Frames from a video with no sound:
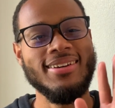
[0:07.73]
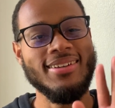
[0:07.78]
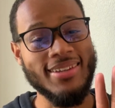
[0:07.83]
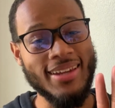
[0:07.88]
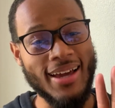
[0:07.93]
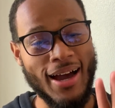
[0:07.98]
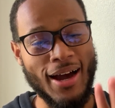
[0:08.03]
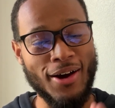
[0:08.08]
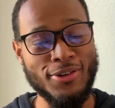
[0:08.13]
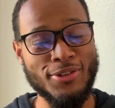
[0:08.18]

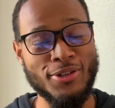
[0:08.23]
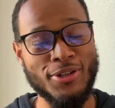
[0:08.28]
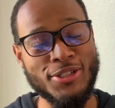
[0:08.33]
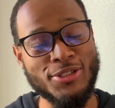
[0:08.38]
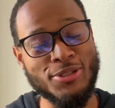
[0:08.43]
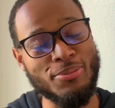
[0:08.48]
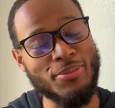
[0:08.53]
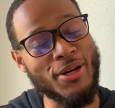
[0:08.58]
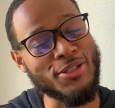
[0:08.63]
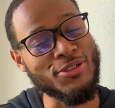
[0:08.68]
Now, I know
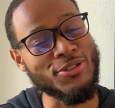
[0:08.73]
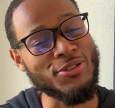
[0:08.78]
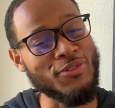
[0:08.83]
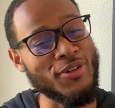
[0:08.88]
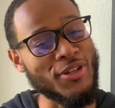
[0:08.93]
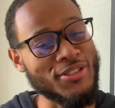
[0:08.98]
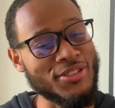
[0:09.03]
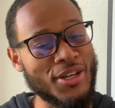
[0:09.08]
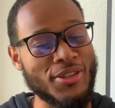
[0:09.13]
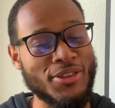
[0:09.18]
there's some
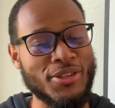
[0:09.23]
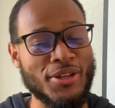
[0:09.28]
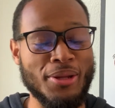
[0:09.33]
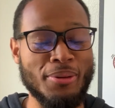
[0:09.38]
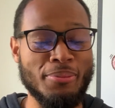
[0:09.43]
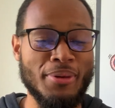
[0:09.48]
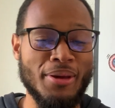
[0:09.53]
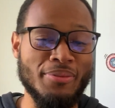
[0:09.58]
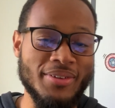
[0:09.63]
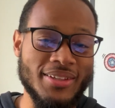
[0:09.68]
extroverts out there
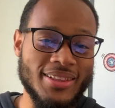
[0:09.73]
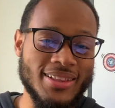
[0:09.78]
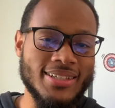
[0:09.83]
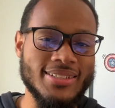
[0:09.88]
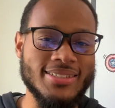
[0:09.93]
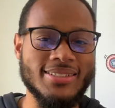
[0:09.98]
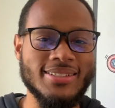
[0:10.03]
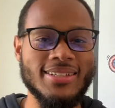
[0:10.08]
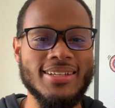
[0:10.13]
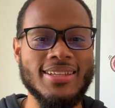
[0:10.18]
that may be
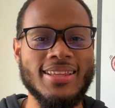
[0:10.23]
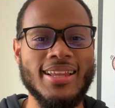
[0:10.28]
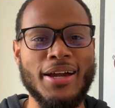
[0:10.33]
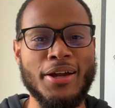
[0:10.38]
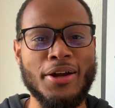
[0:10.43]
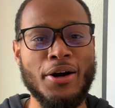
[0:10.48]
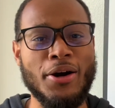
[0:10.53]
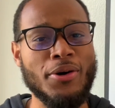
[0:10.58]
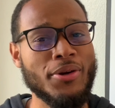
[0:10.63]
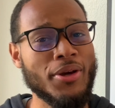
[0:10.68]
listening
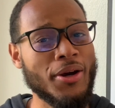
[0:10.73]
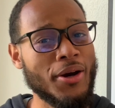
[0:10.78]
like, hold